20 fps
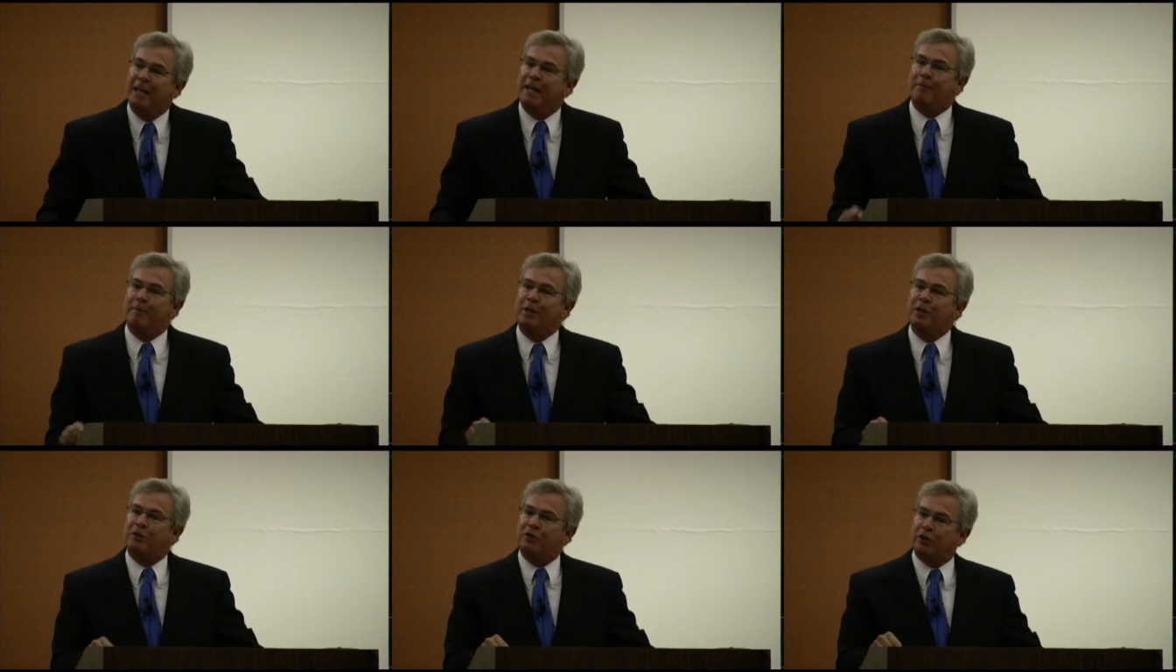
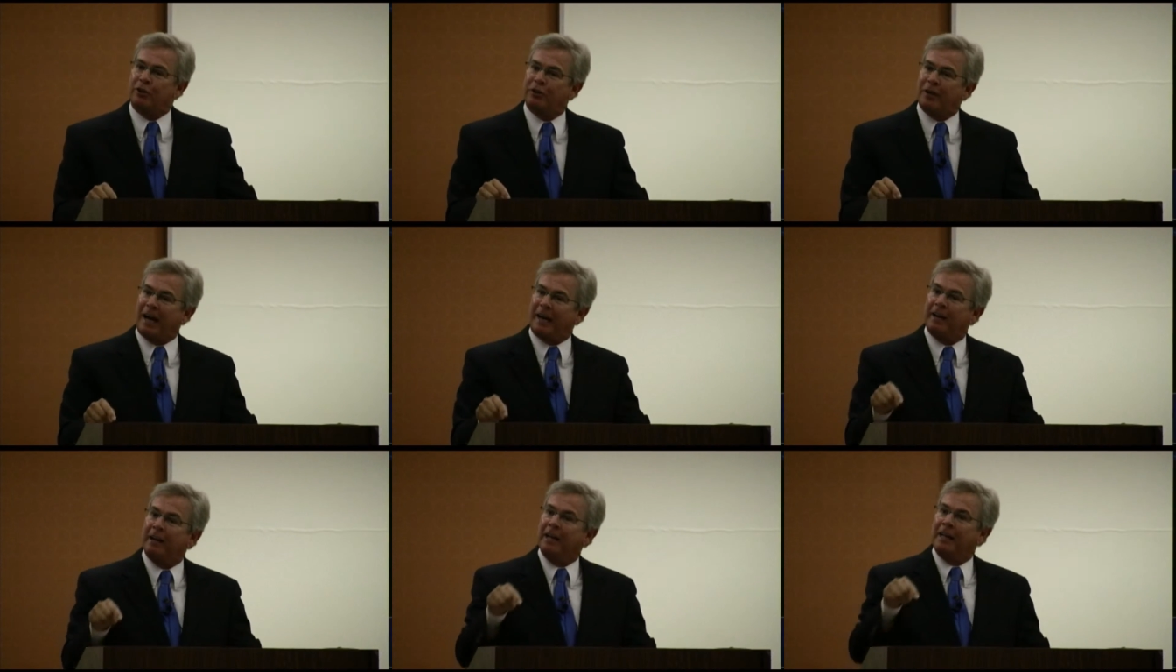It means you're
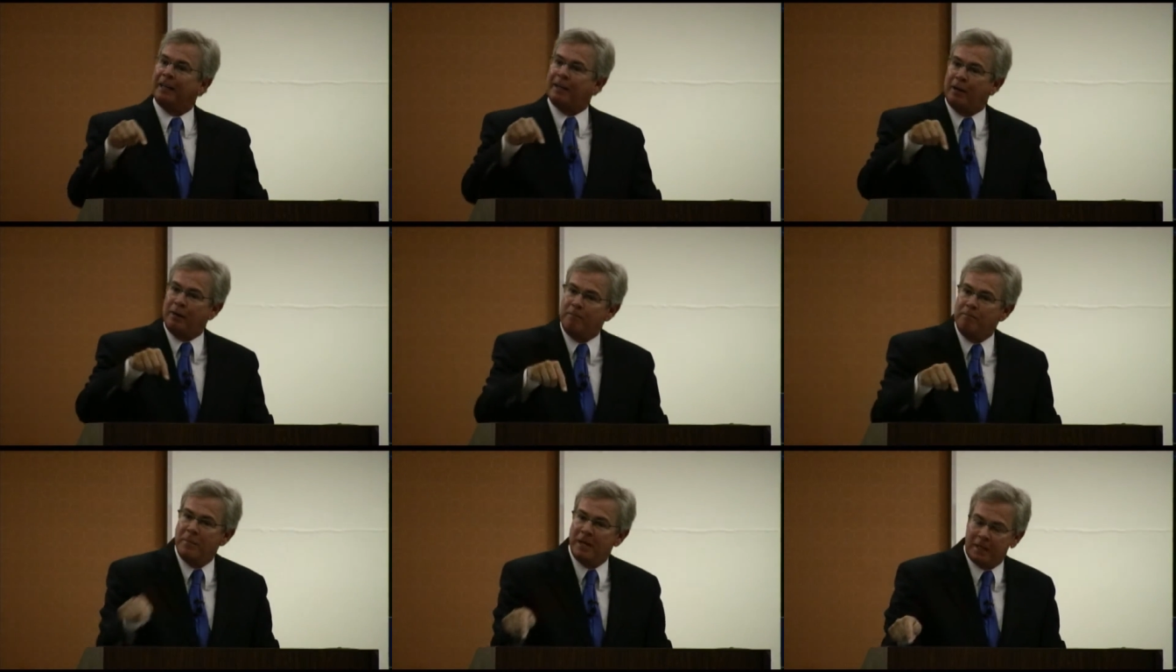not
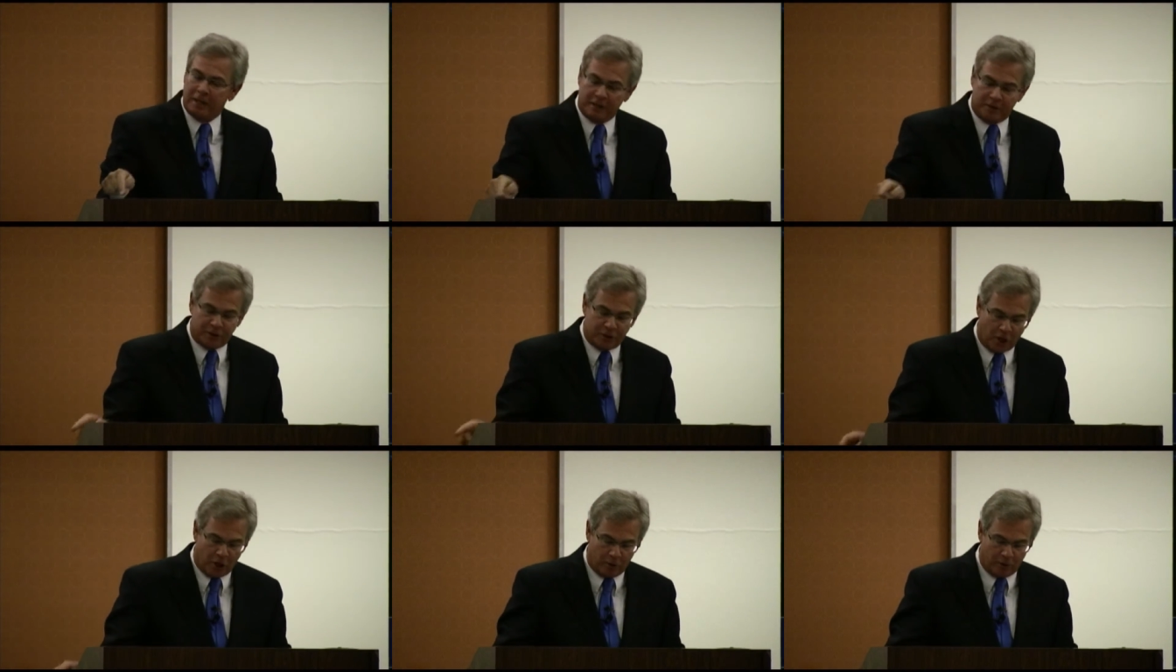
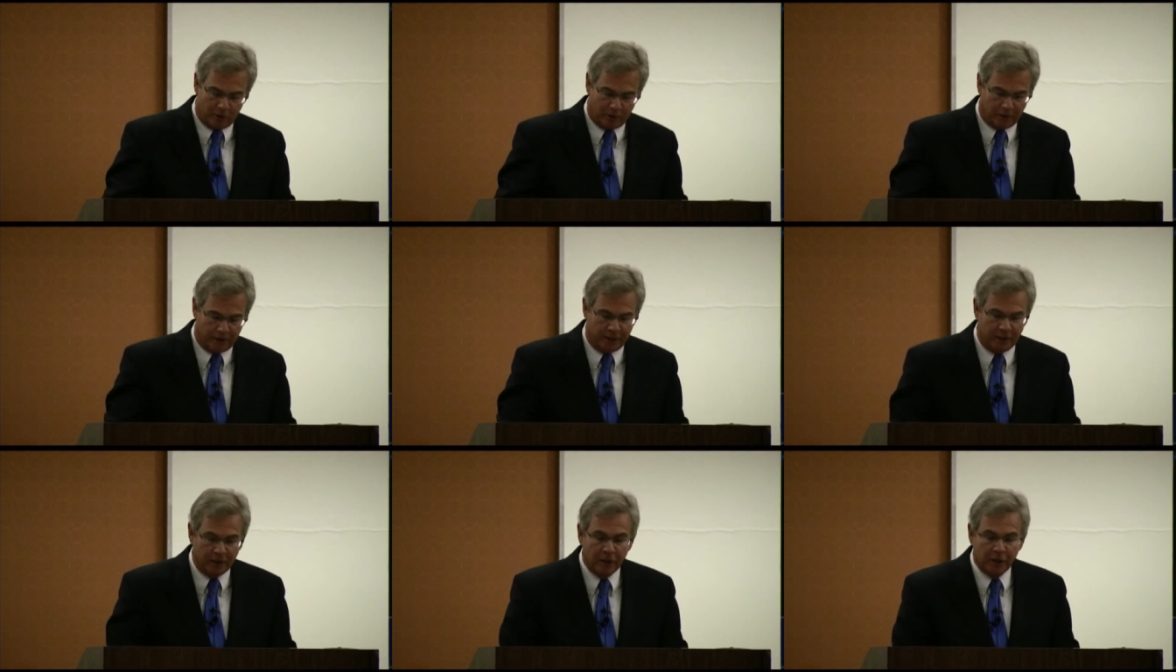committed
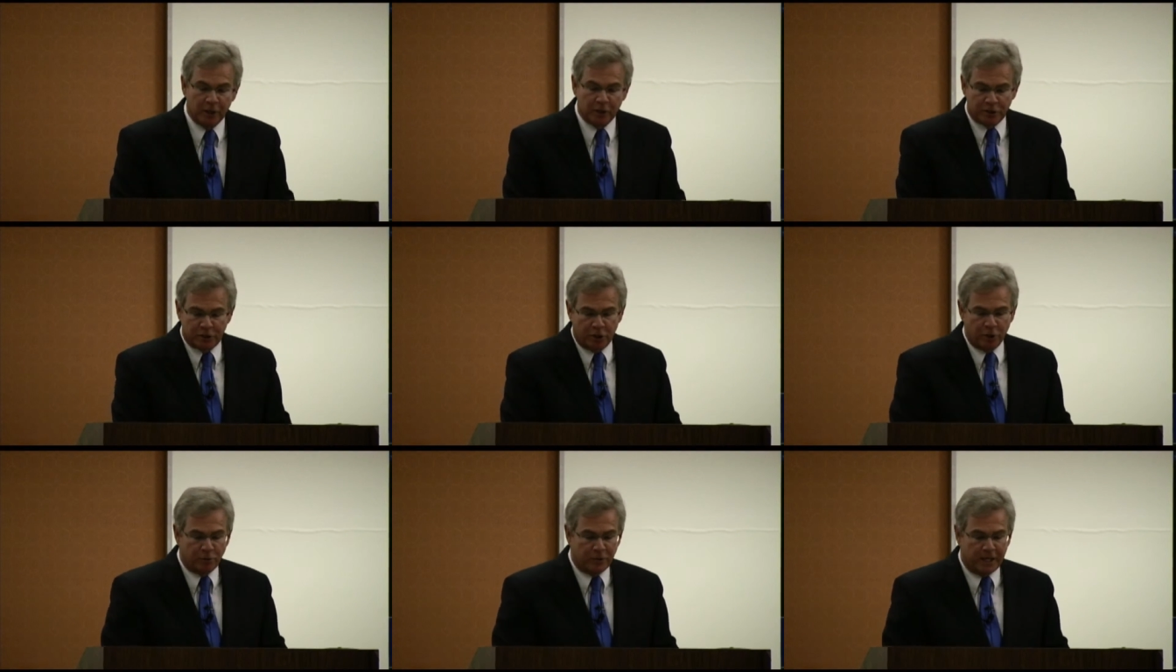totally
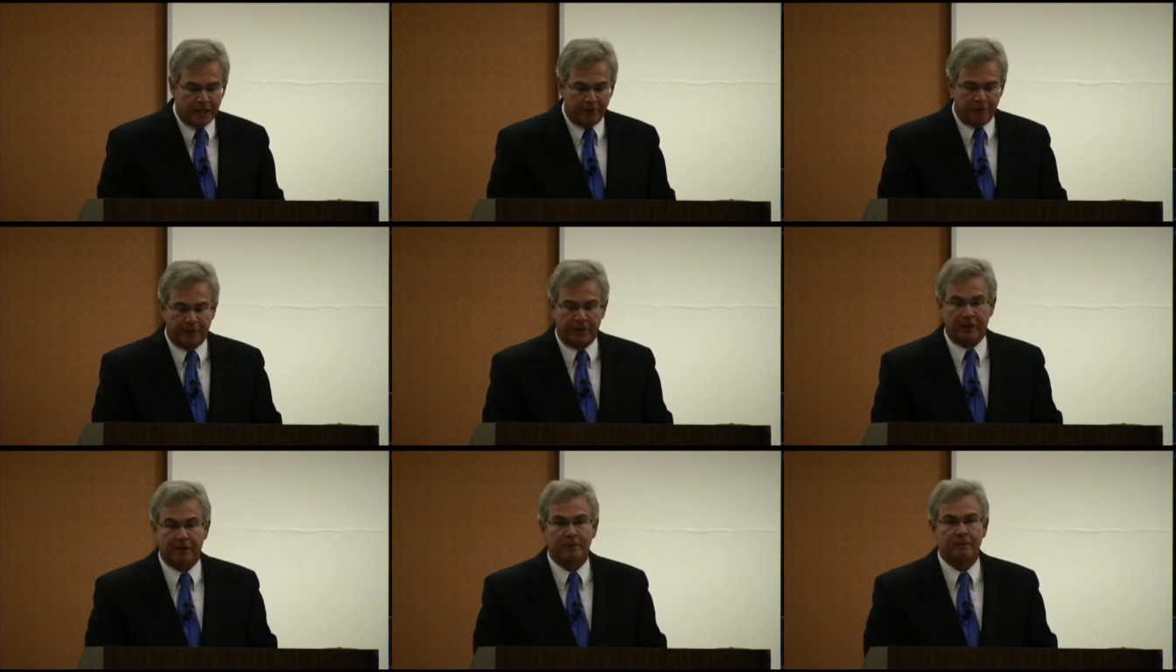to
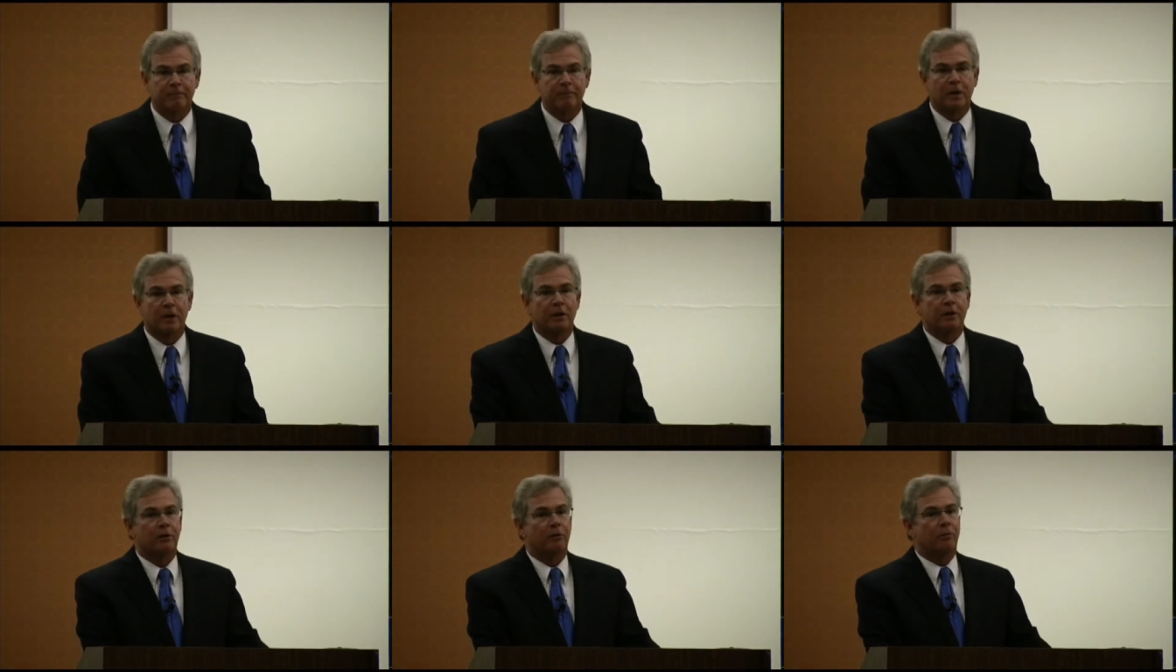giving.
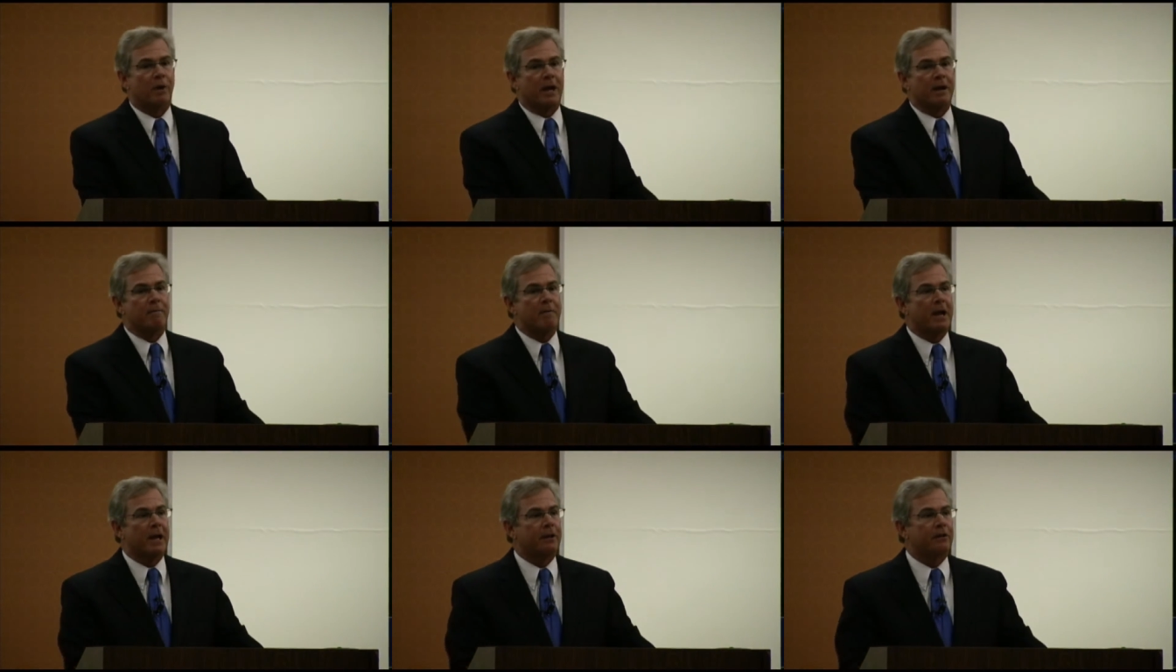
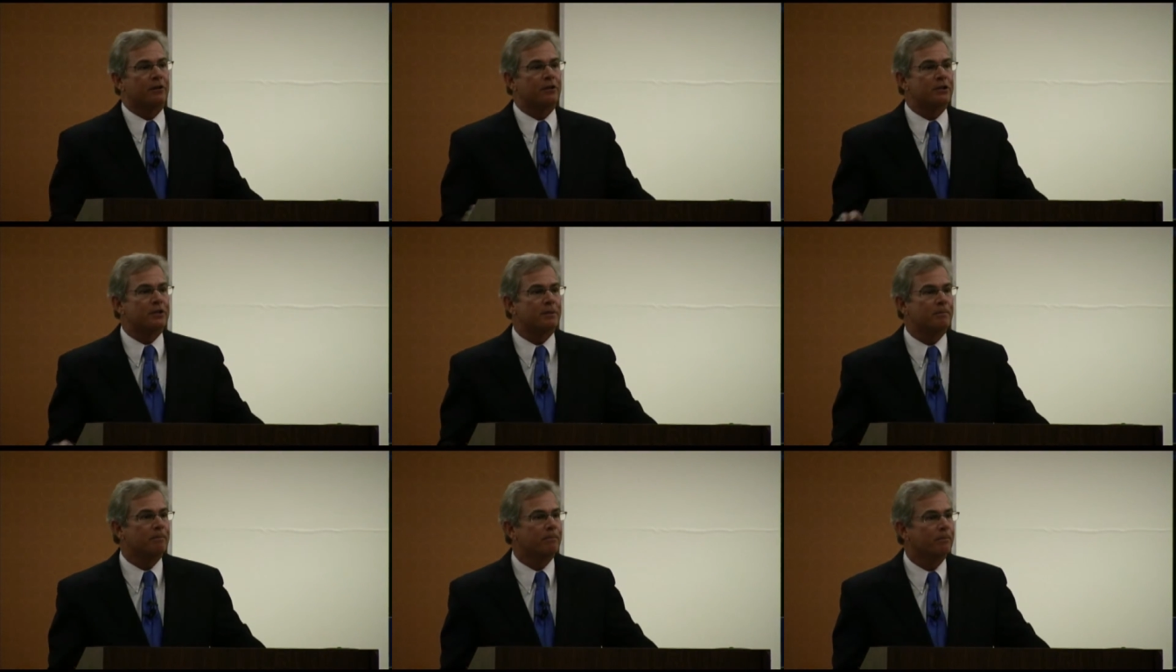
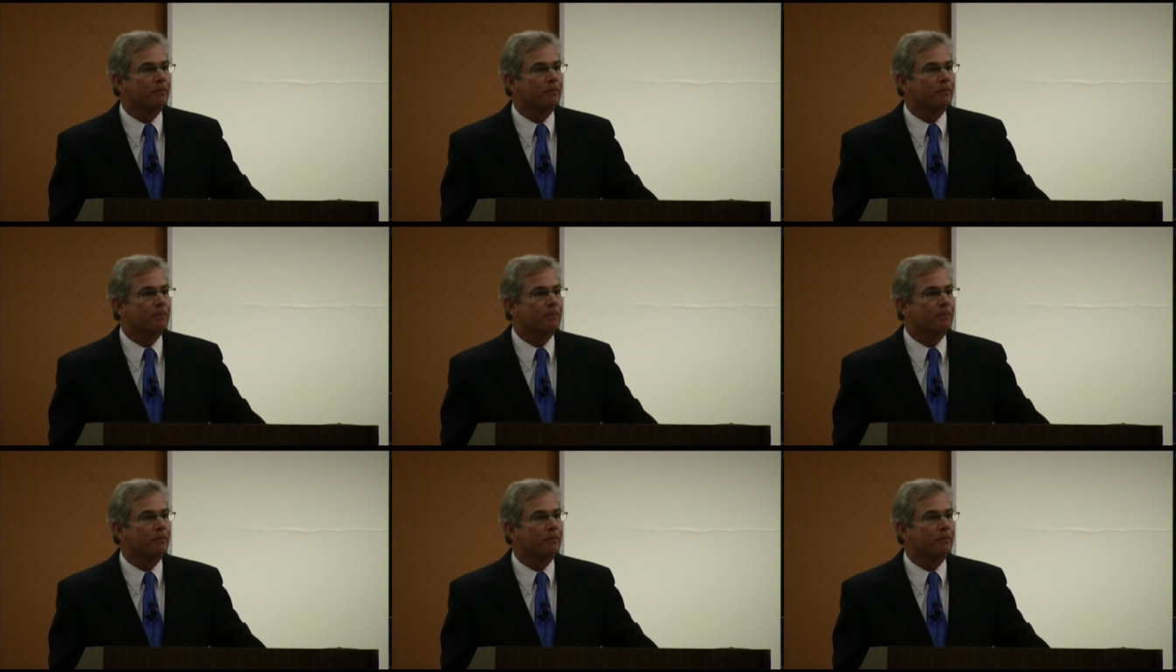Rainmakers,